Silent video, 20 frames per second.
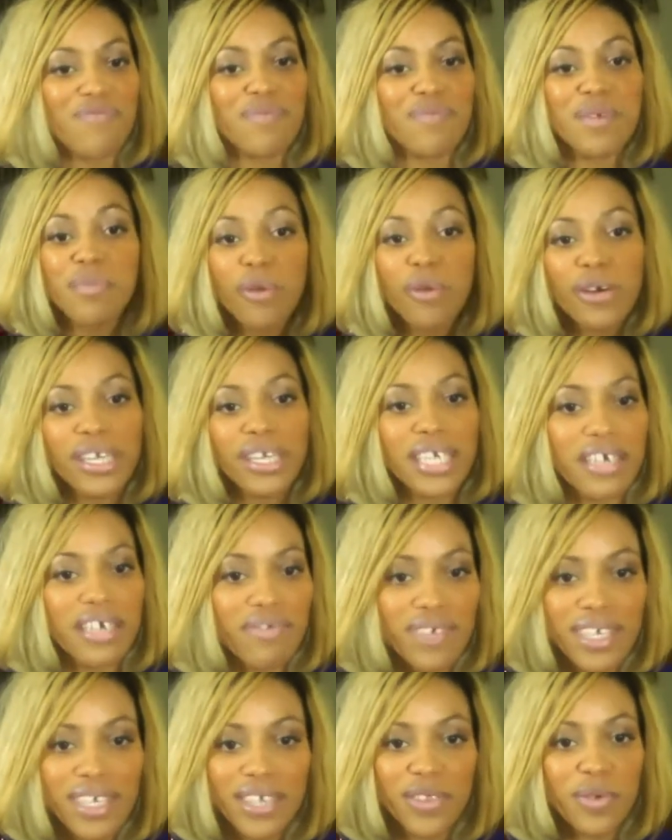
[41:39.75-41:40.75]
be more
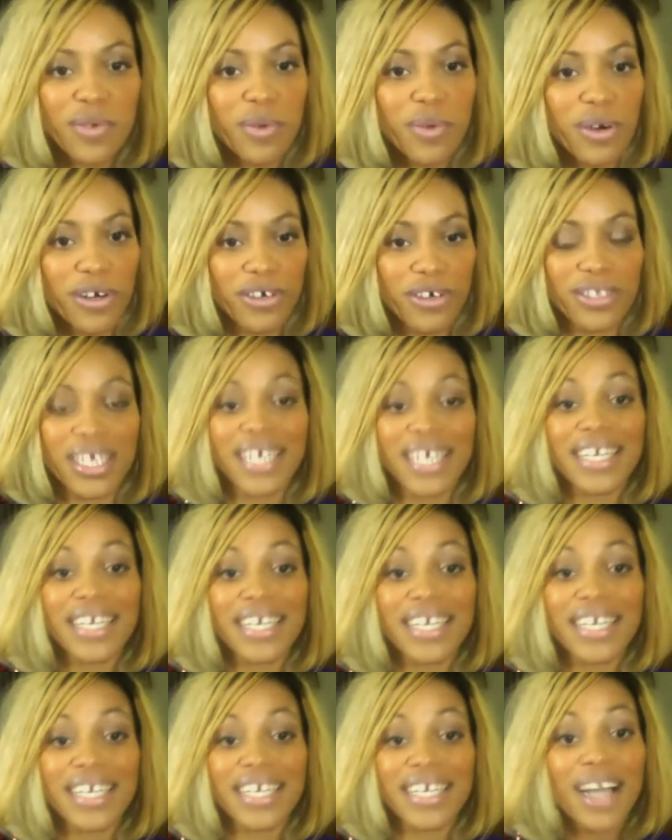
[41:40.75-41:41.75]
giving in the world. It
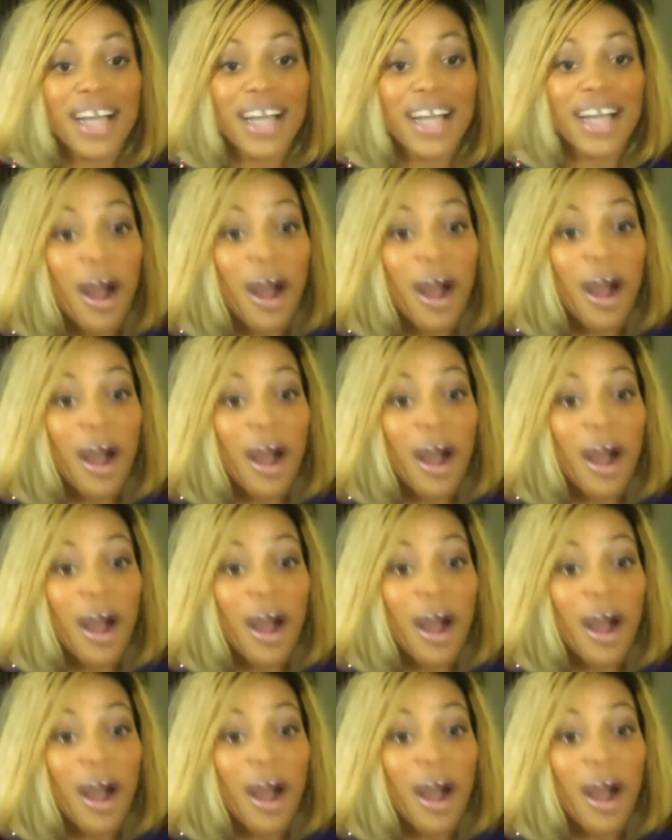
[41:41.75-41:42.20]
comes